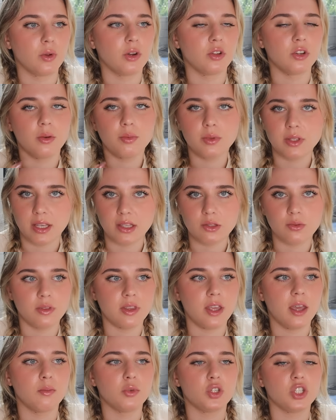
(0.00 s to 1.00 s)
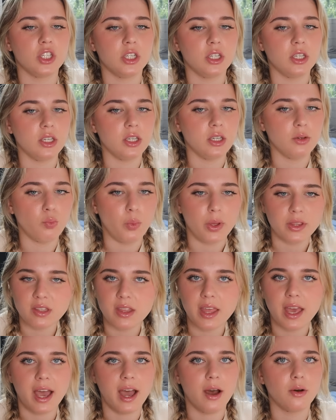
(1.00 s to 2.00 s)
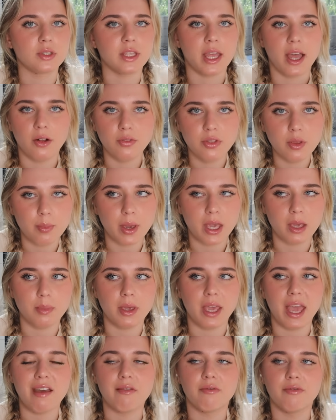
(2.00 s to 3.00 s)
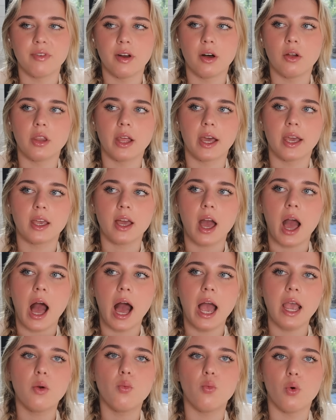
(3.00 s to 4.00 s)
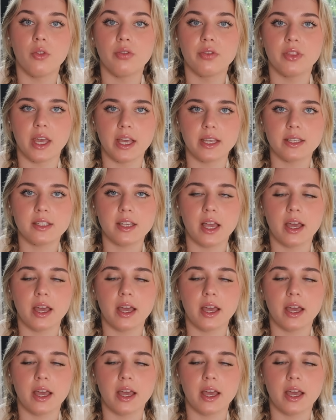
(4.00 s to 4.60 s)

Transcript: She went on double dates with them. She went to their house, held the baby, and felt like, I want this.